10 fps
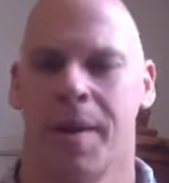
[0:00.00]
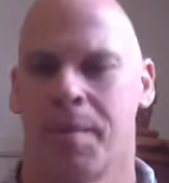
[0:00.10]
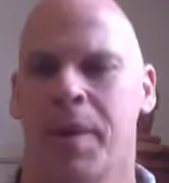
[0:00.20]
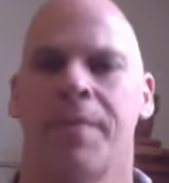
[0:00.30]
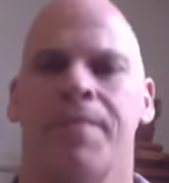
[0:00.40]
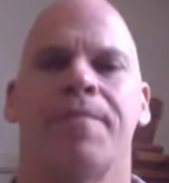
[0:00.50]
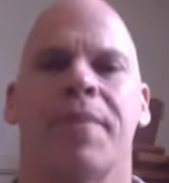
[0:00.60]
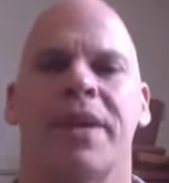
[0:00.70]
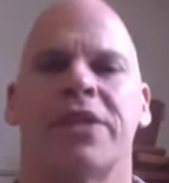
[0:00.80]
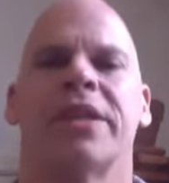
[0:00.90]
But
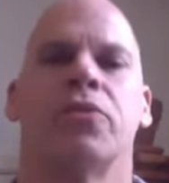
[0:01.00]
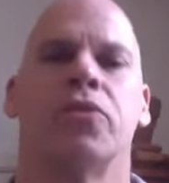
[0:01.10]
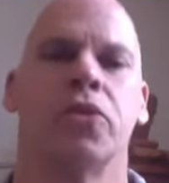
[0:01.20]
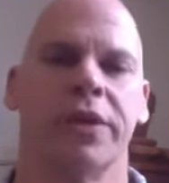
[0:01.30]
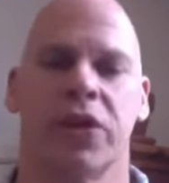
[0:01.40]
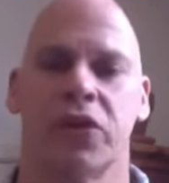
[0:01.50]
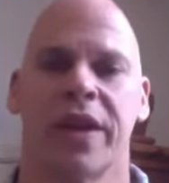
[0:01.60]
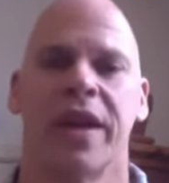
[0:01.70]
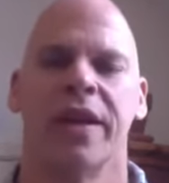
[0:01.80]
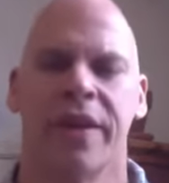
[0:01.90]
basically the rule is
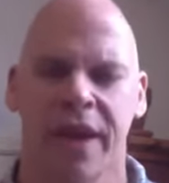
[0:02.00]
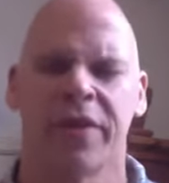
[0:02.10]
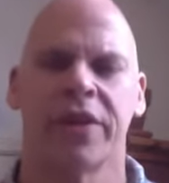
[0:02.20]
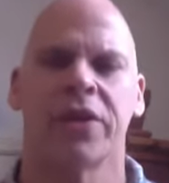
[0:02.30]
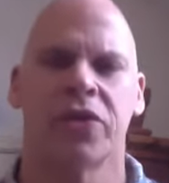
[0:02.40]
never